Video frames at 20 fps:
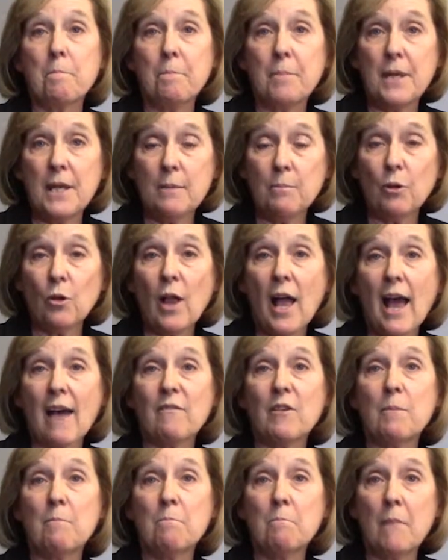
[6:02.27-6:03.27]
People have
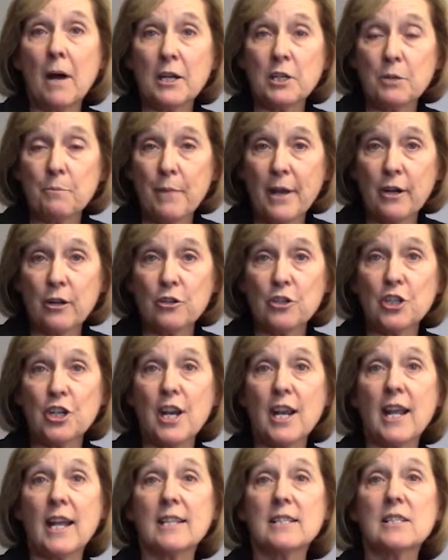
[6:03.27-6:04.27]
a much better
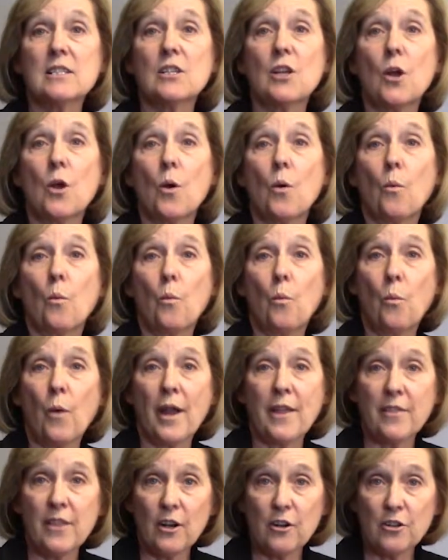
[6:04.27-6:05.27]
chance
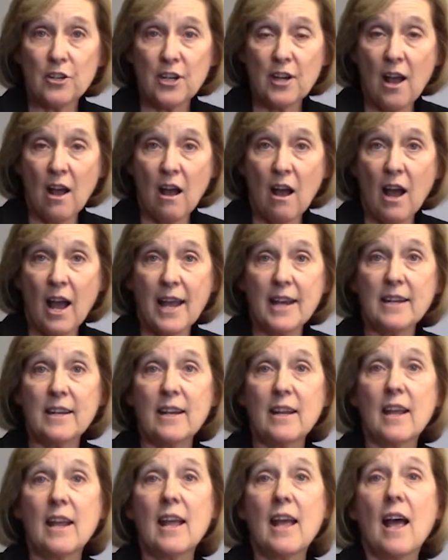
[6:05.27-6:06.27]
when they're denied
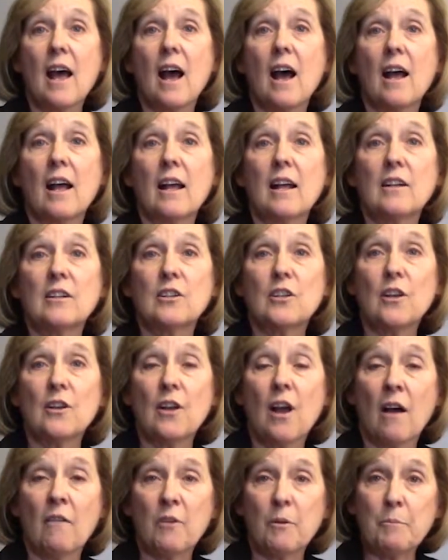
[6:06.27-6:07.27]

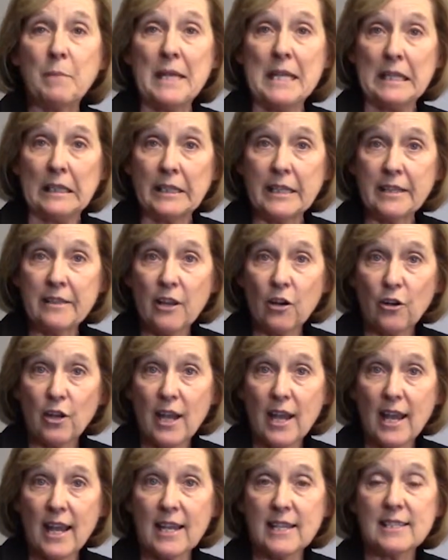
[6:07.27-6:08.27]
of appealing their
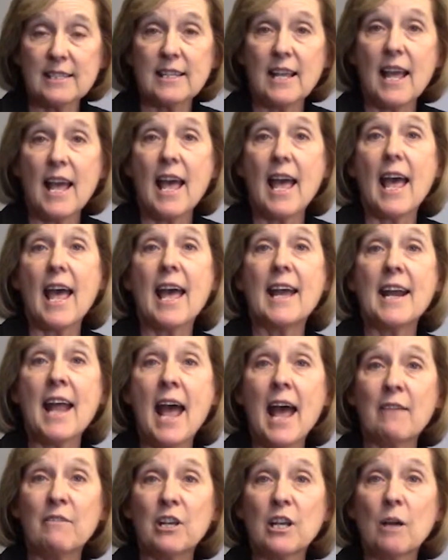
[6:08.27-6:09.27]
case and
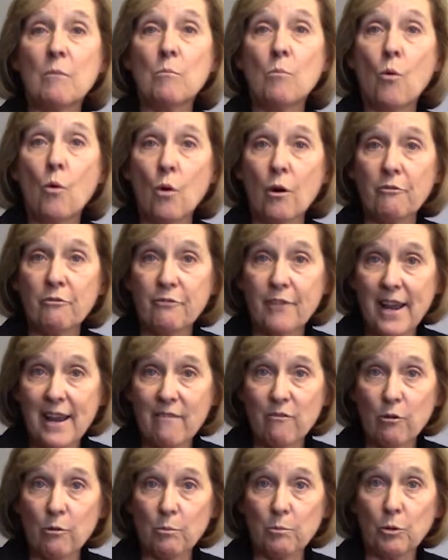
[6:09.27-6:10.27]
having a more
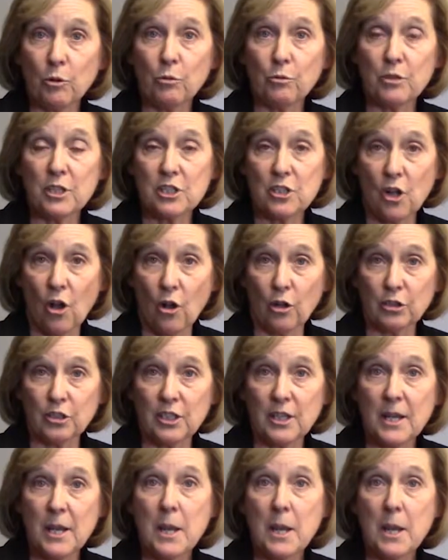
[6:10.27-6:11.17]
favorable result,